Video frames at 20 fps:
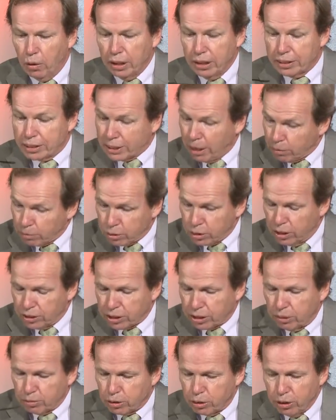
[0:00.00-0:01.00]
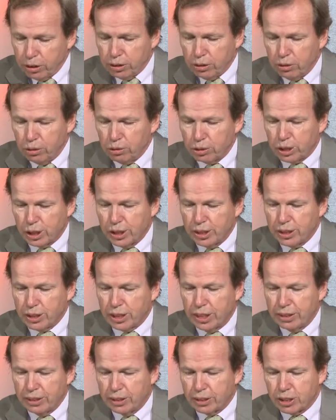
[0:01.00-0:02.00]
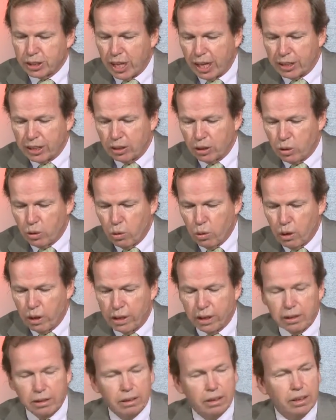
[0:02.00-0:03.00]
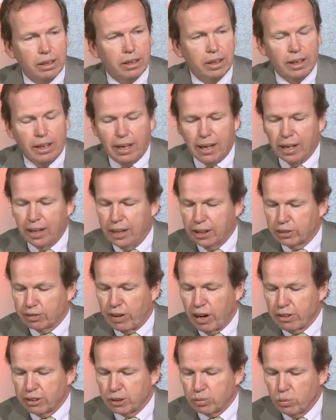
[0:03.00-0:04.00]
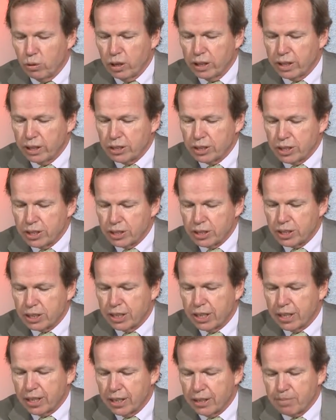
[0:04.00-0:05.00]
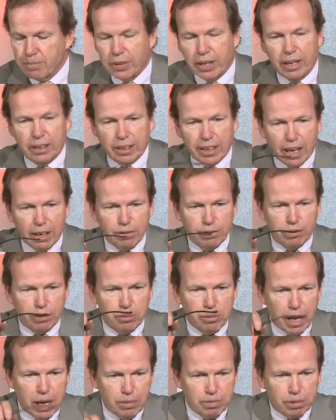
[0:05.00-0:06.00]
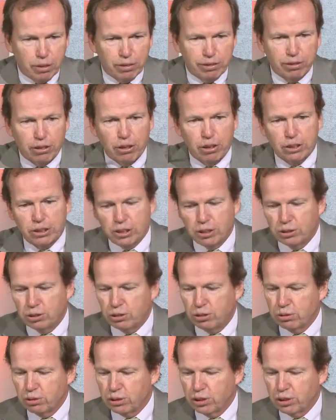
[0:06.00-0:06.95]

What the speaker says: Some good news is in the second quarter, as far as mortgages, again, from April 1st to June